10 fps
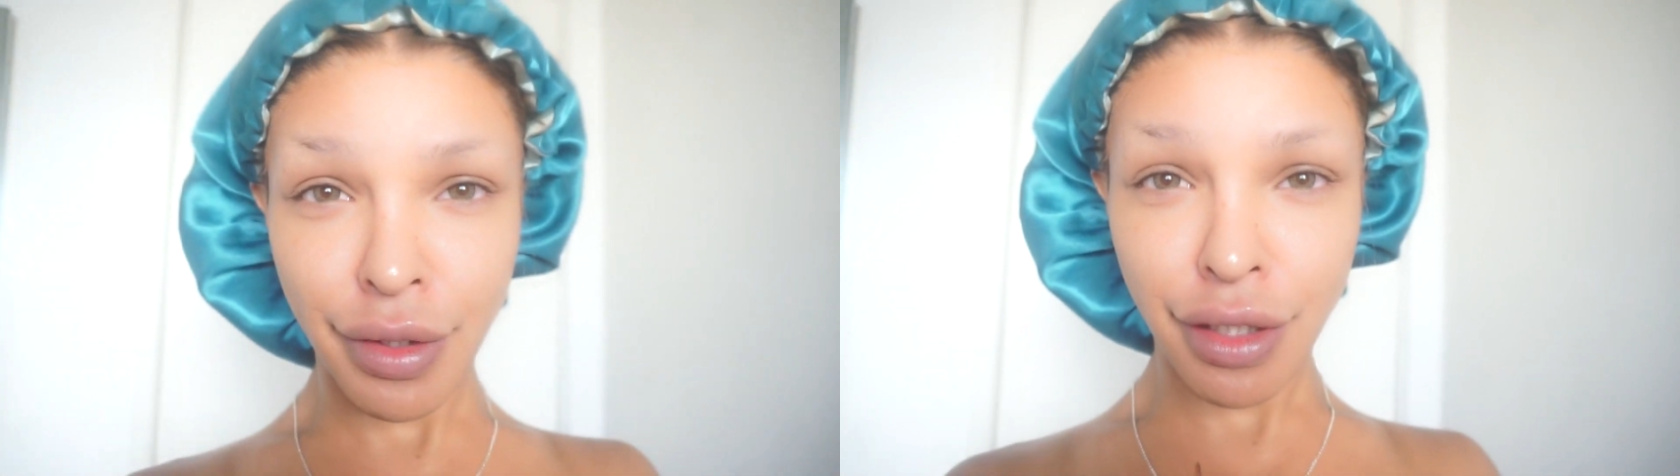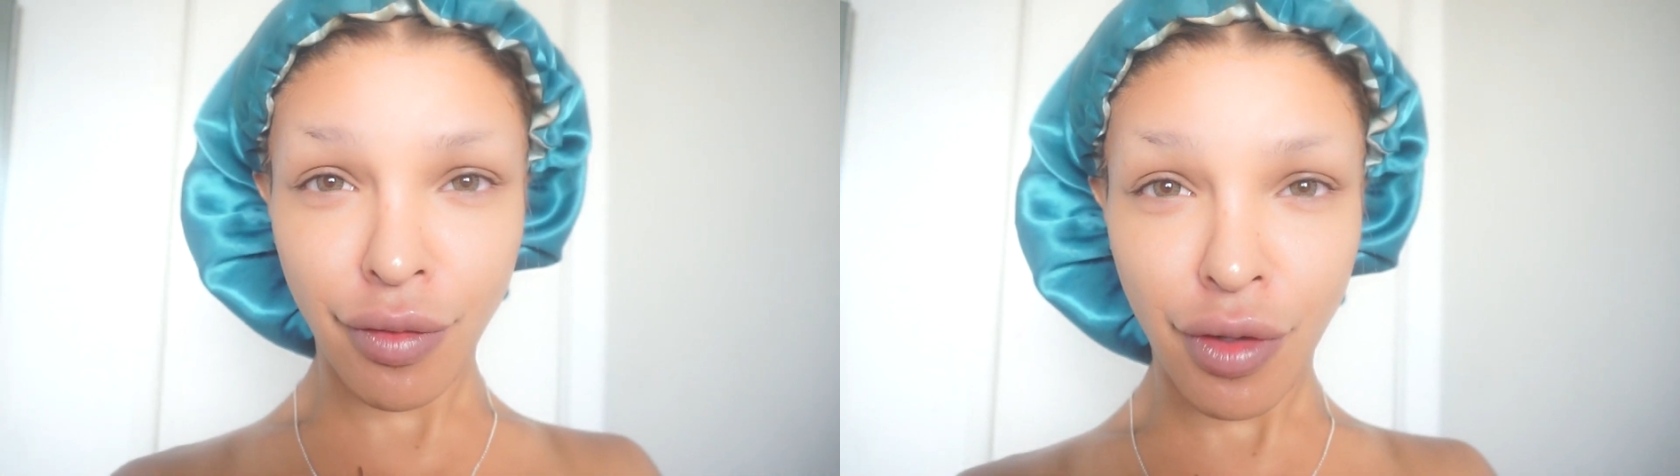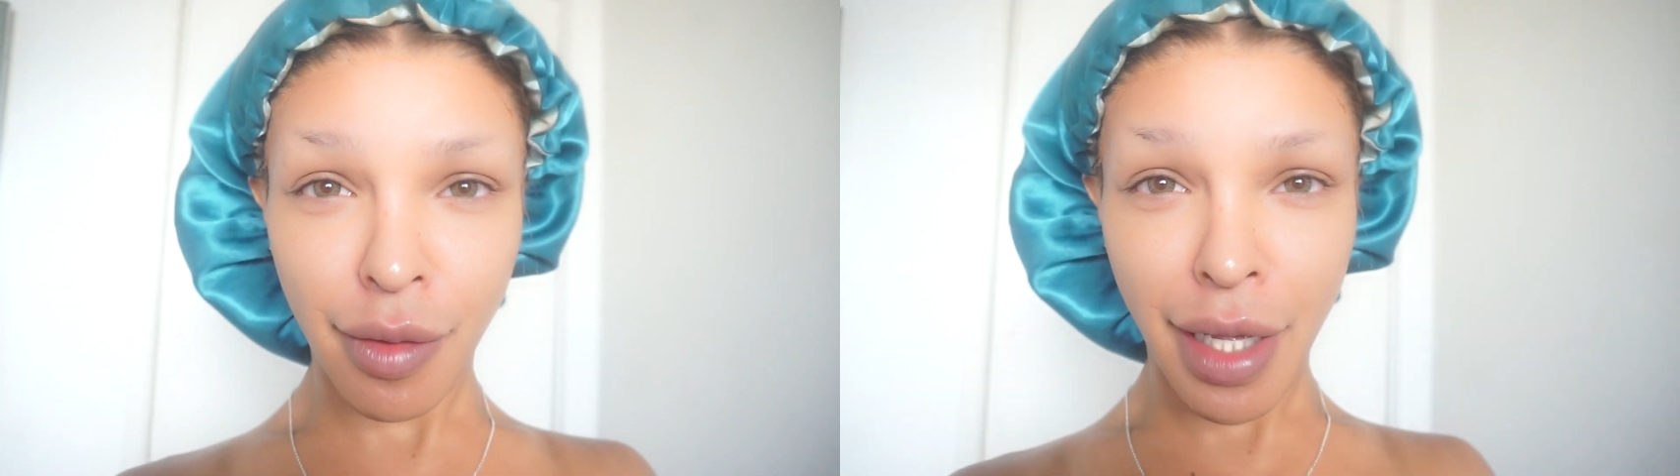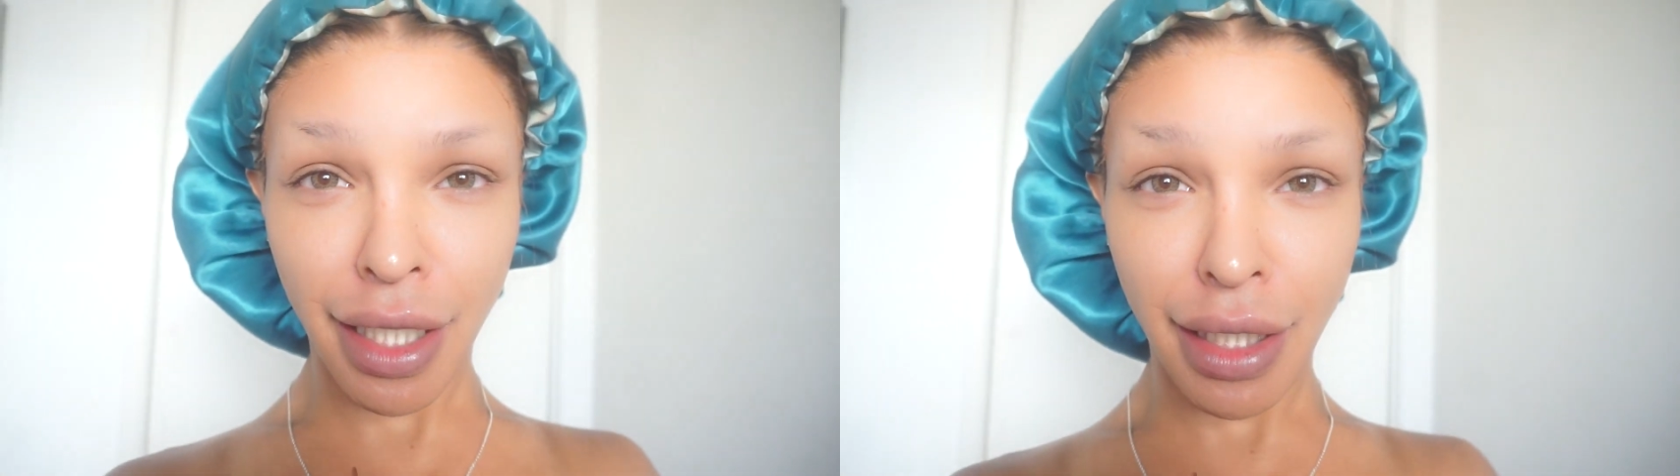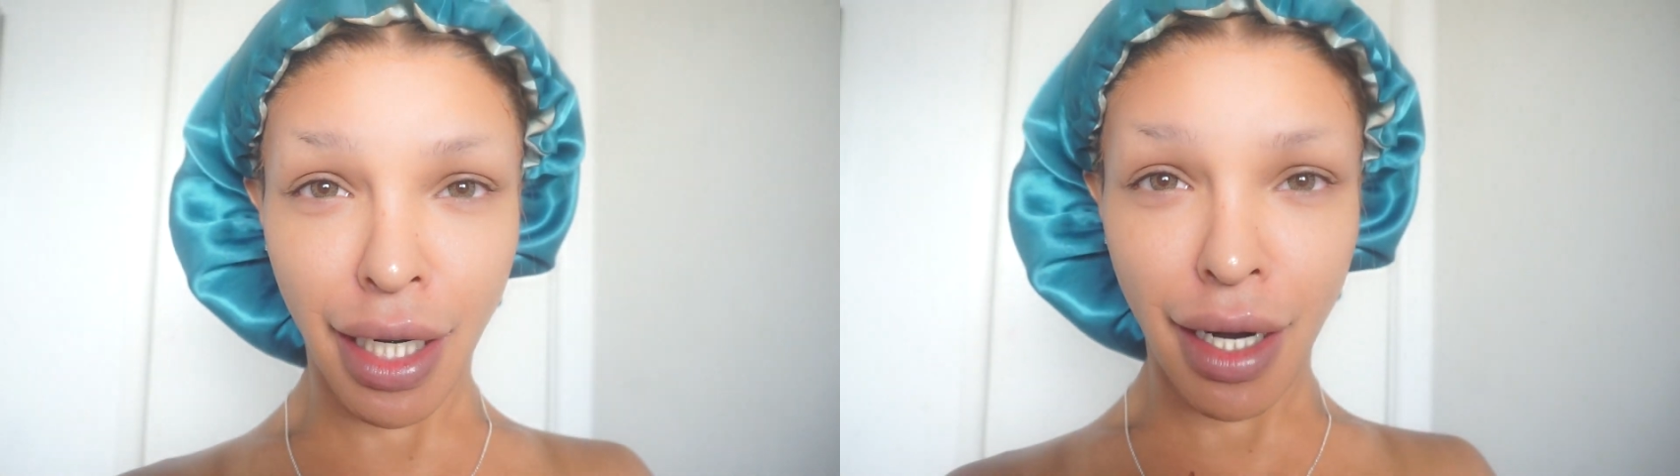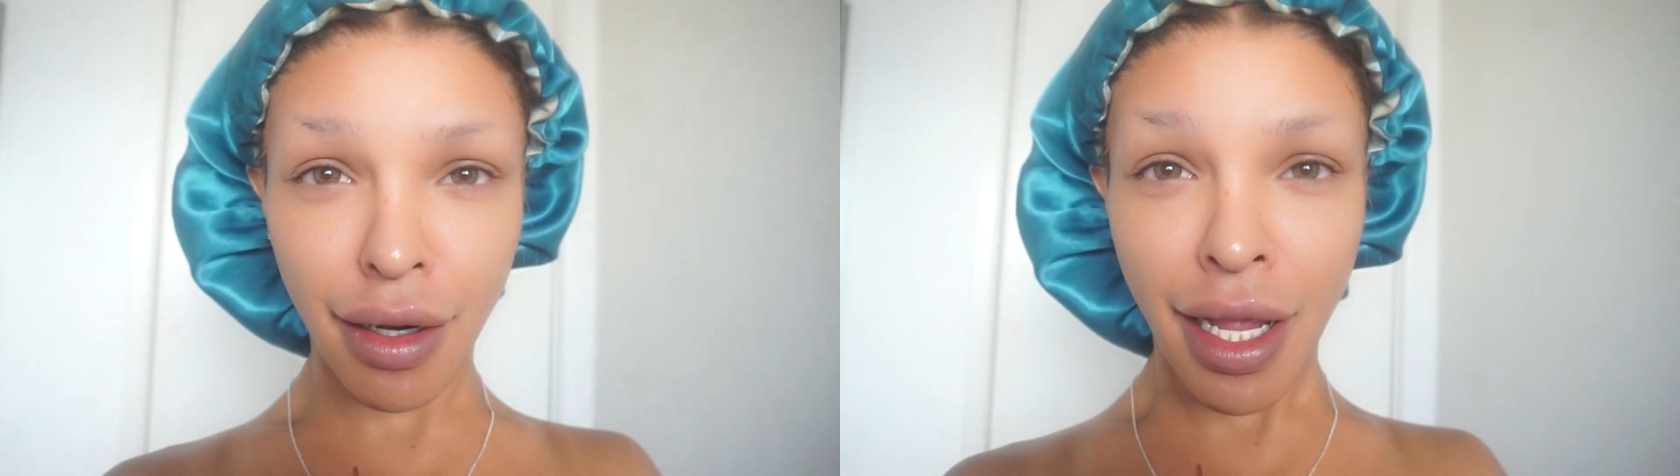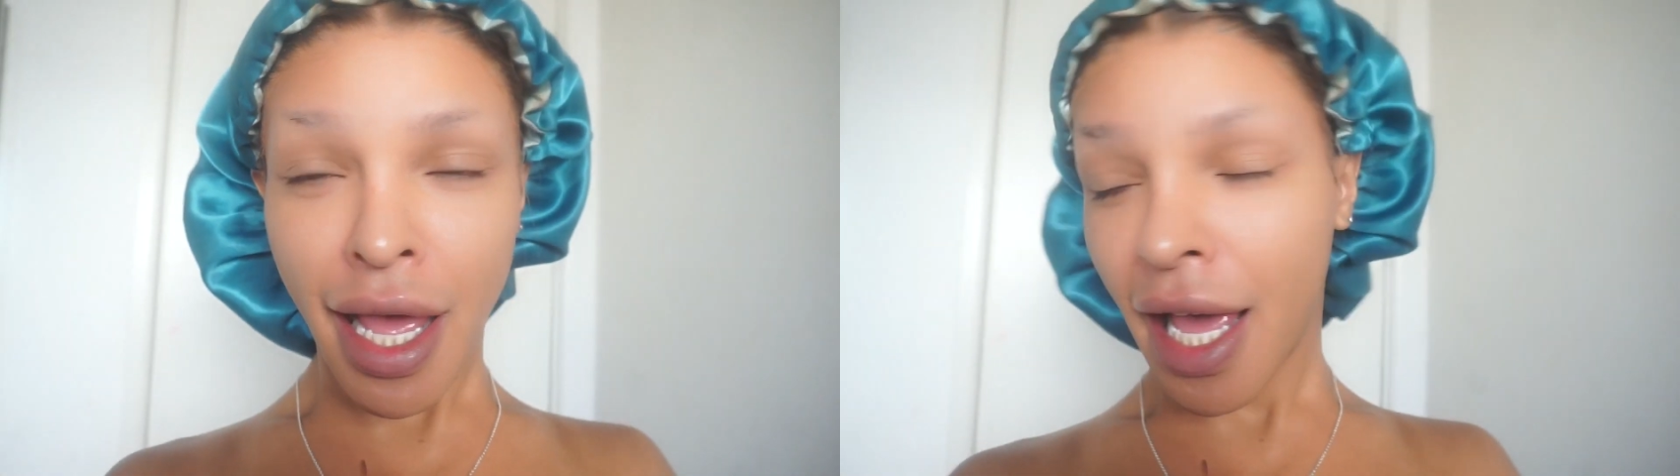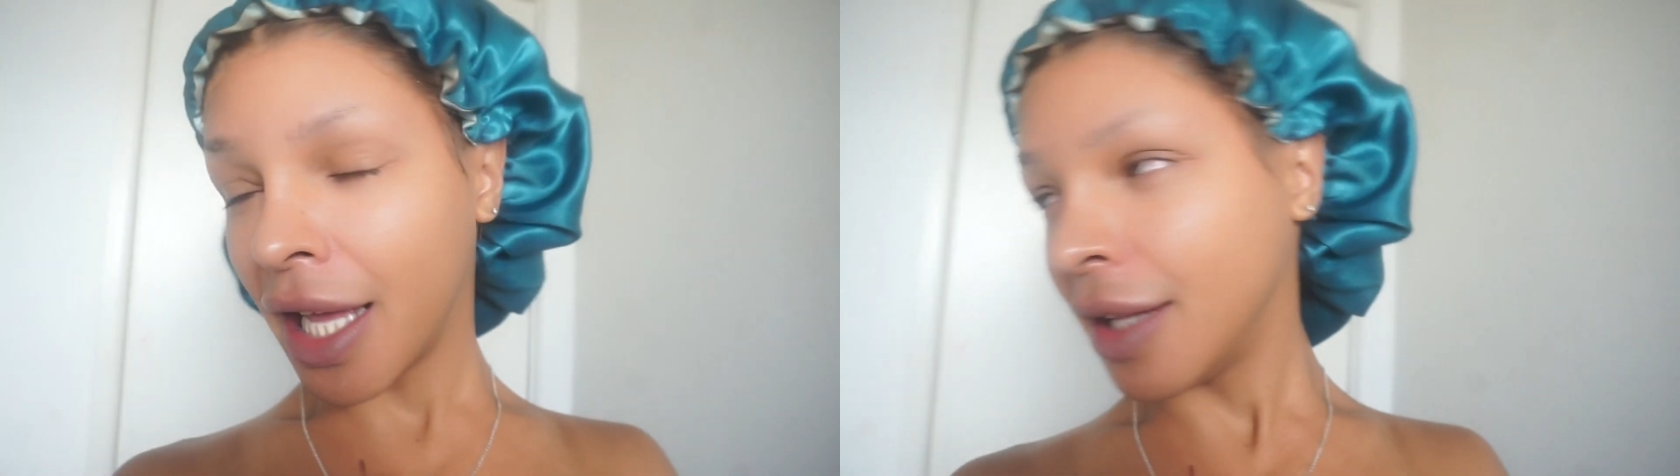What's going on back there?
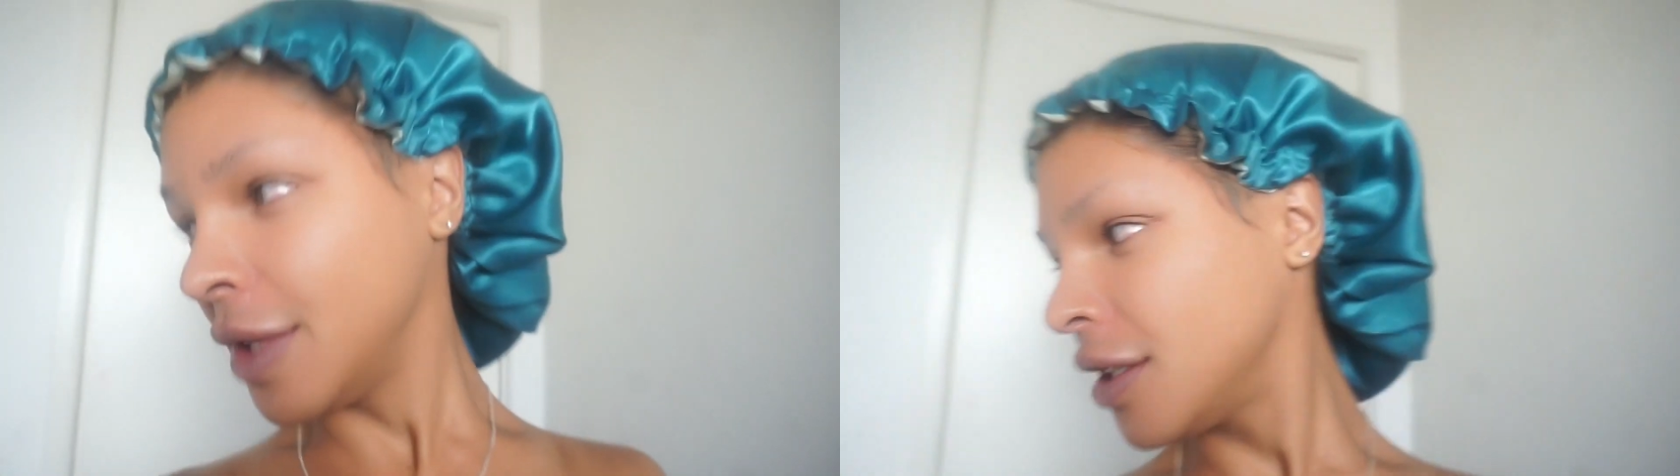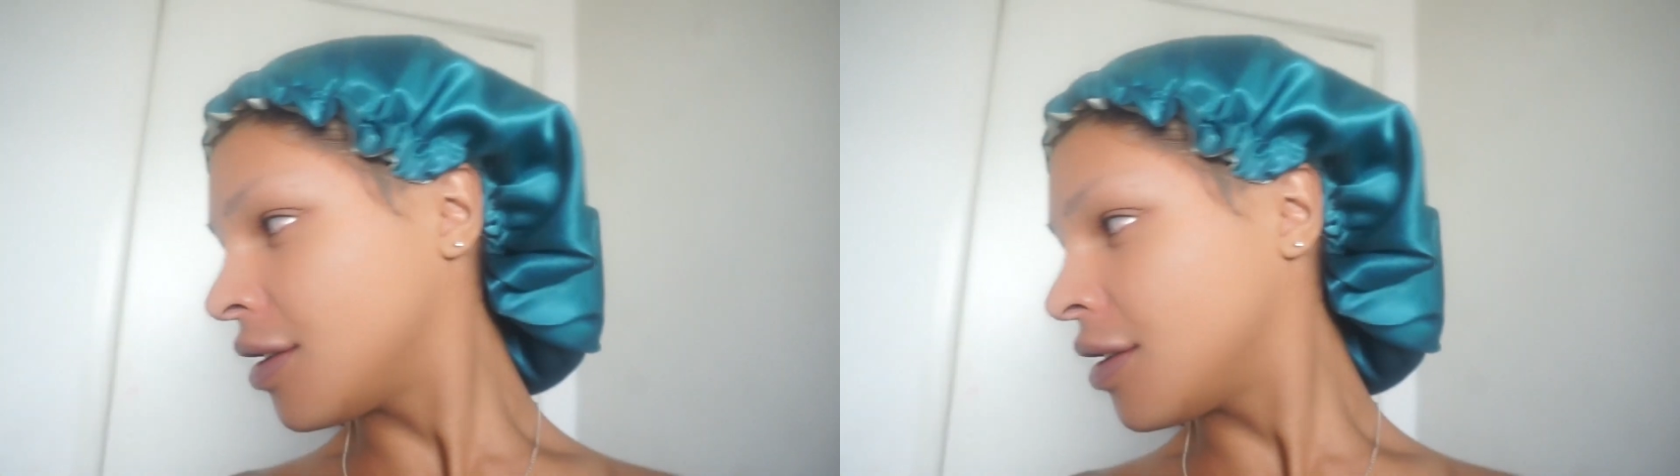And let me